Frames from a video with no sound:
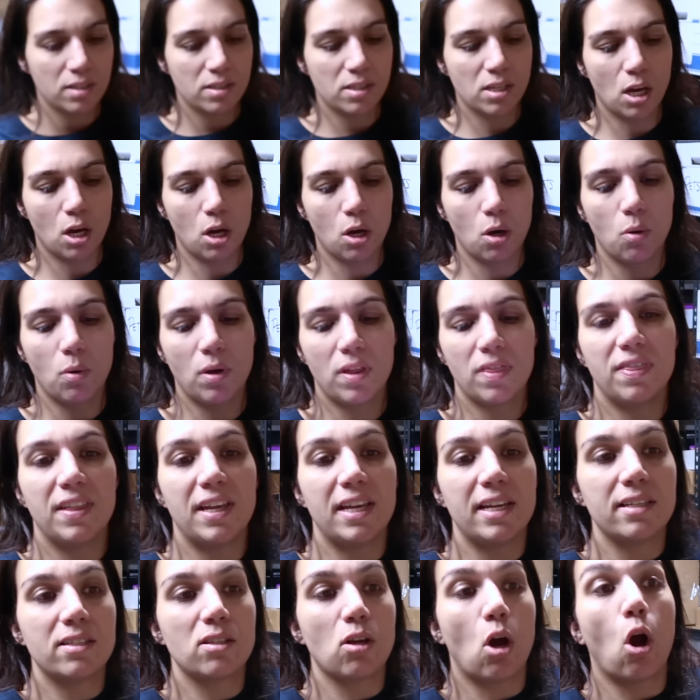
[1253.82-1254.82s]
so
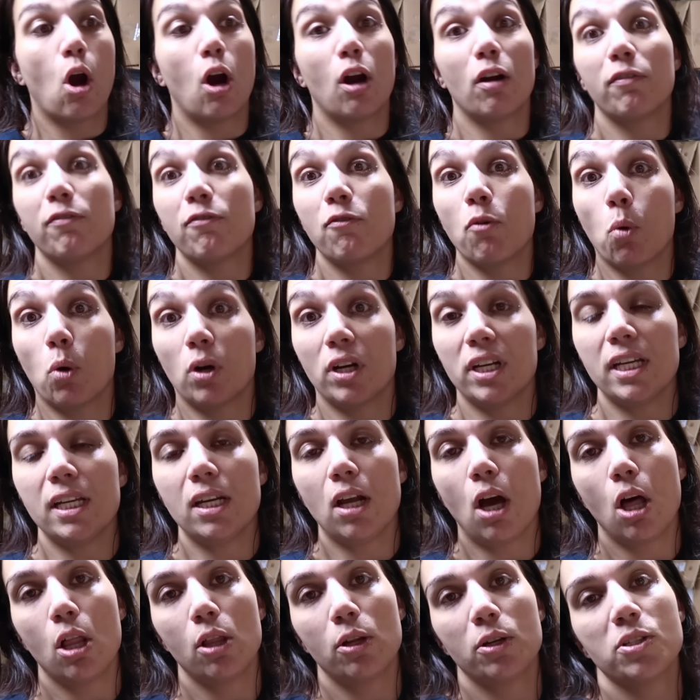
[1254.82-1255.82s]
these are
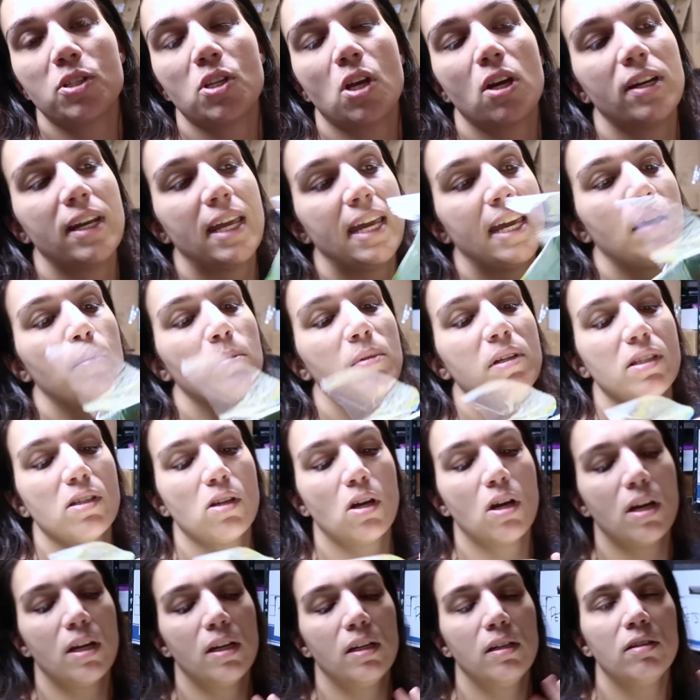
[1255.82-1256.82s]
$40 on
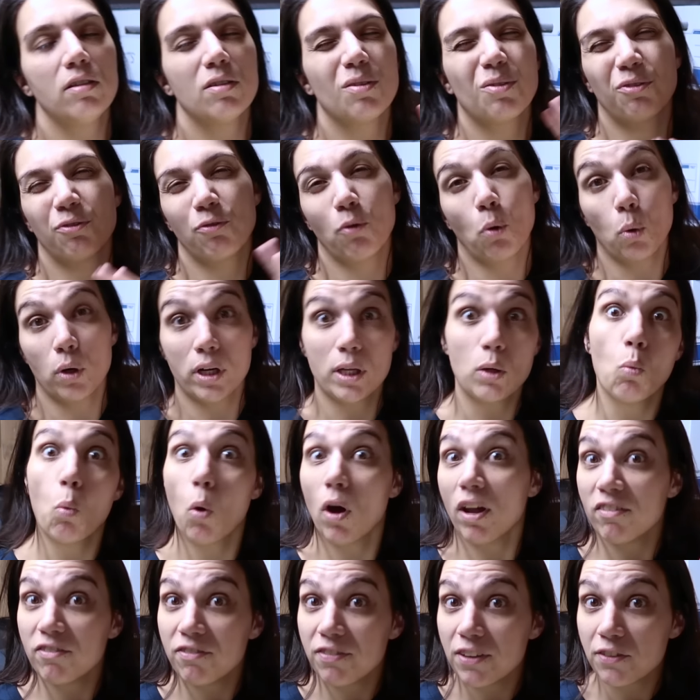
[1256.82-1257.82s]
Amazon,
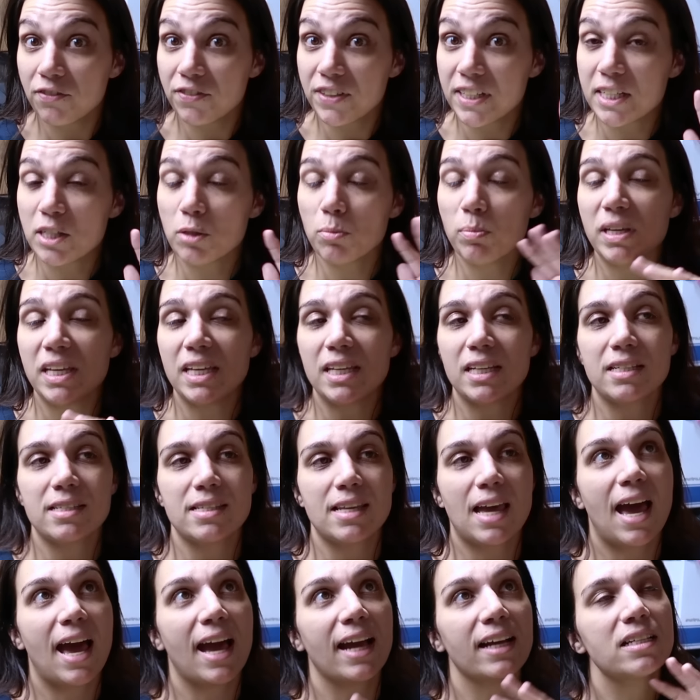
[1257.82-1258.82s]
$41.50 to be
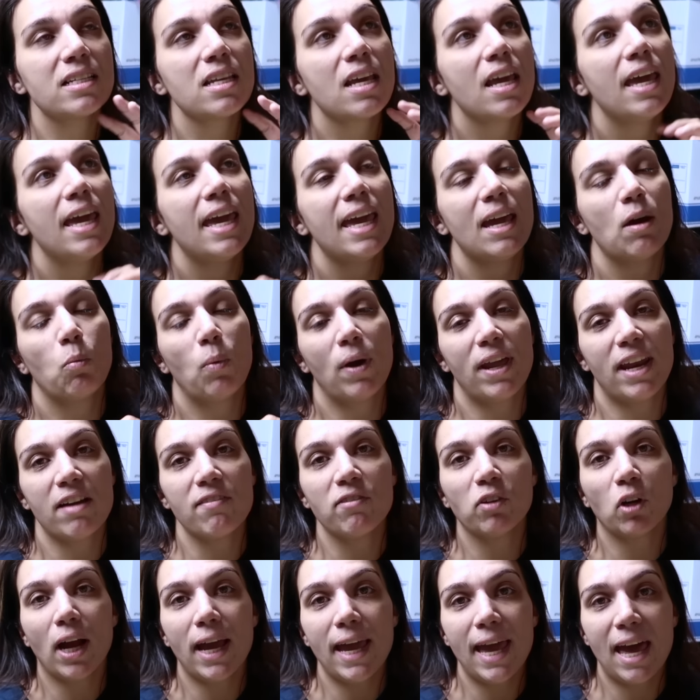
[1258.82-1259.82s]
exact.
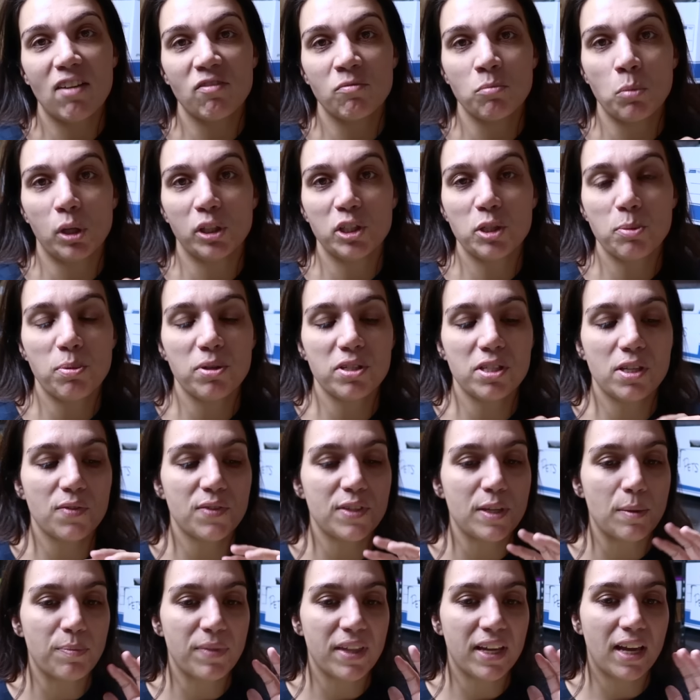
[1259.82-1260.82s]
Whenever I have multiples of
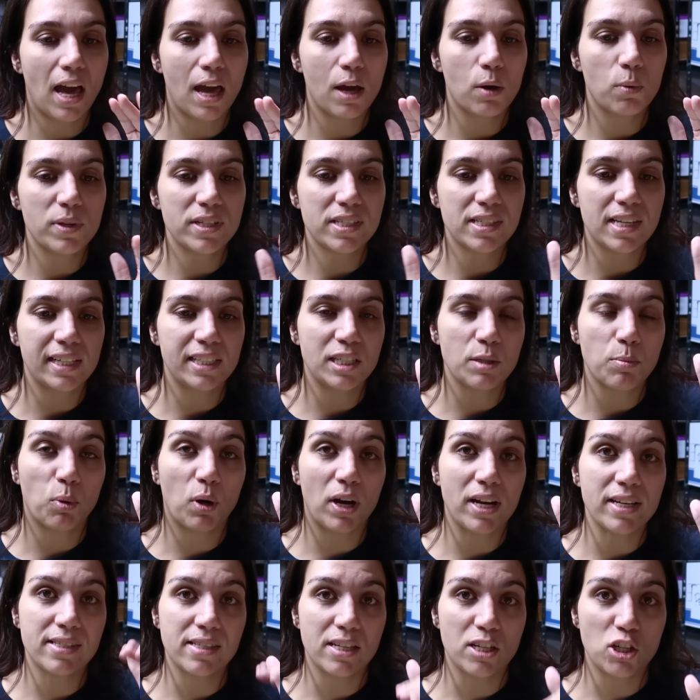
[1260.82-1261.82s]
something, I always like to
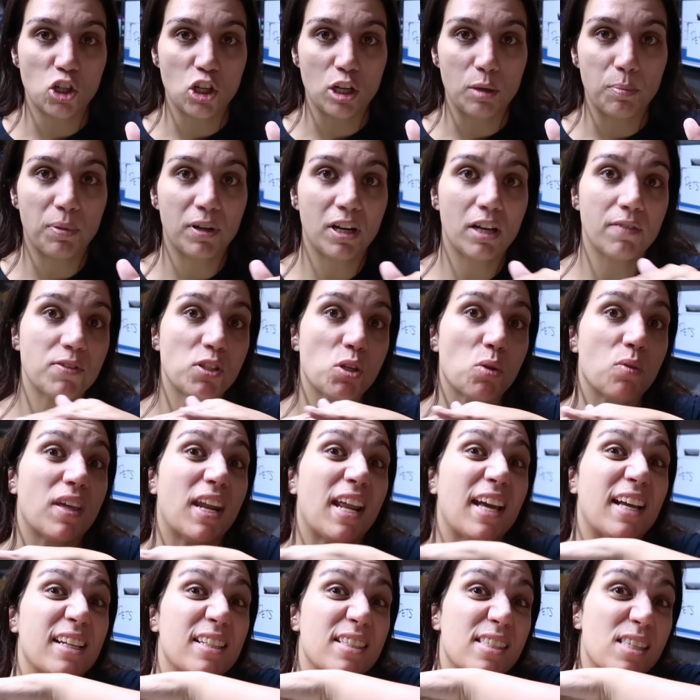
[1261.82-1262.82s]
price it cheap enough so
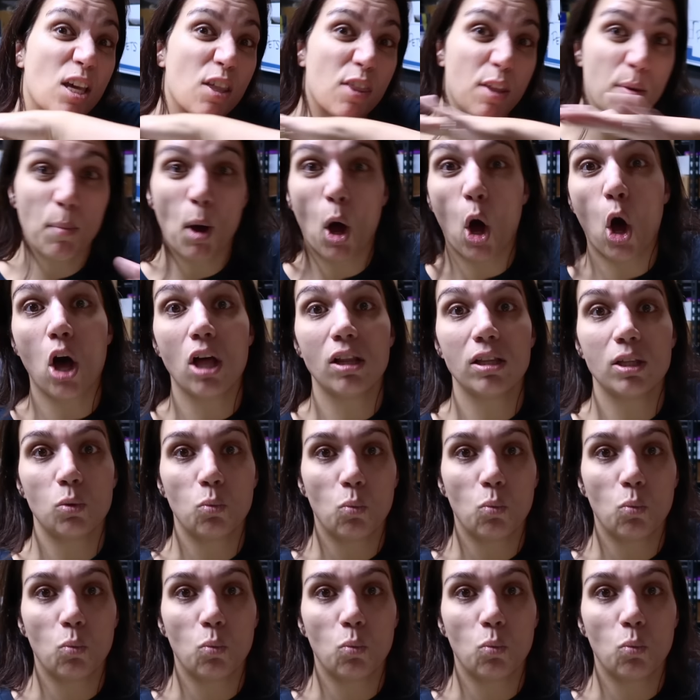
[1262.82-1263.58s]
that I could sell them all